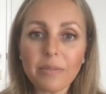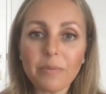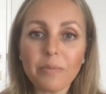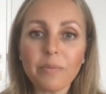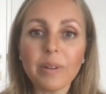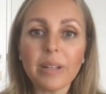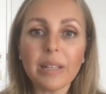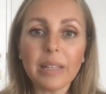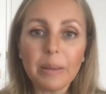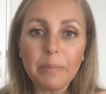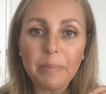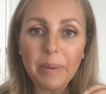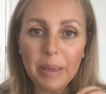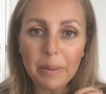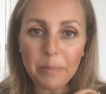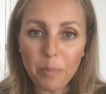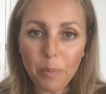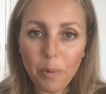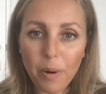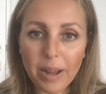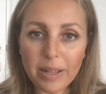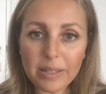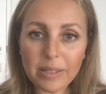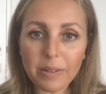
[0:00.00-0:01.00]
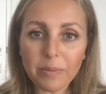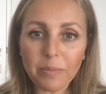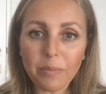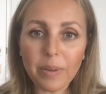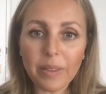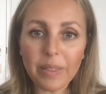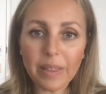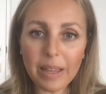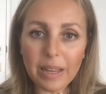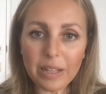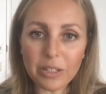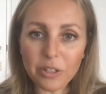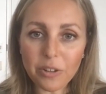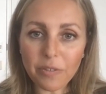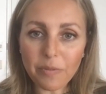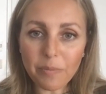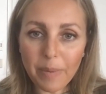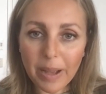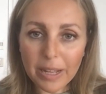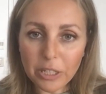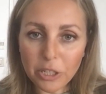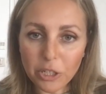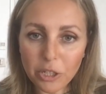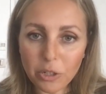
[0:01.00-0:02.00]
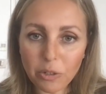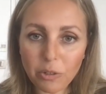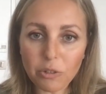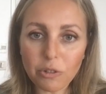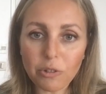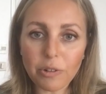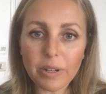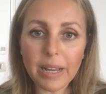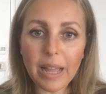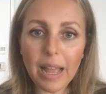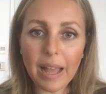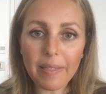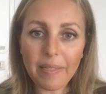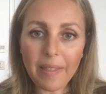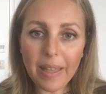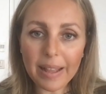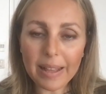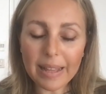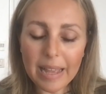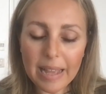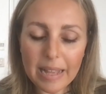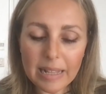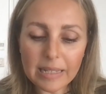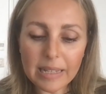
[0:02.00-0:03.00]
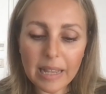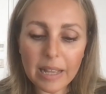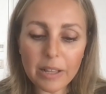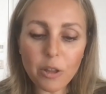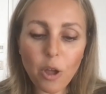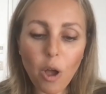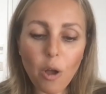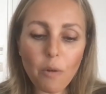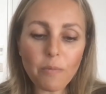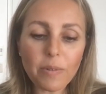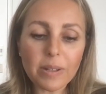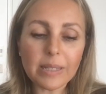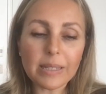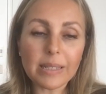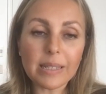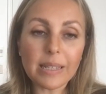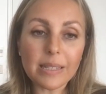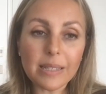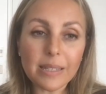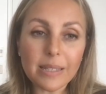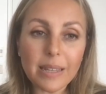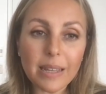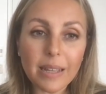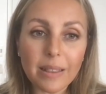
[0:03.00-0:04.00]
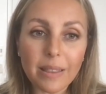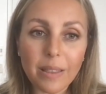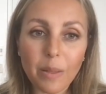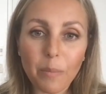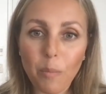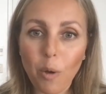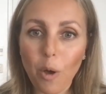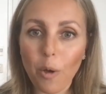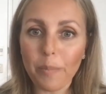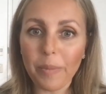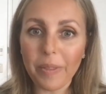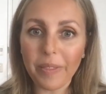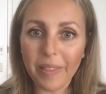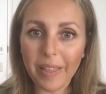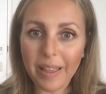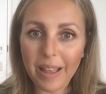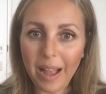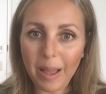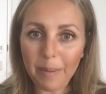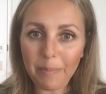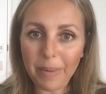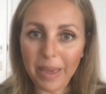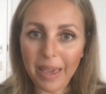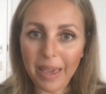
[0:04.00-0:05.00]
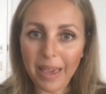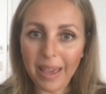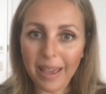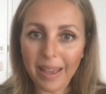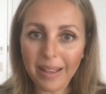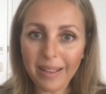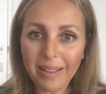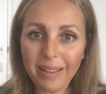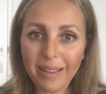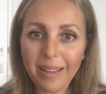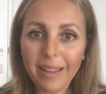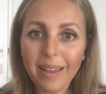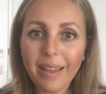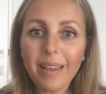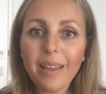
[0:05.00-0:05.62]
really being present with each of my children and their needs, and not resisting the moment that I'm in.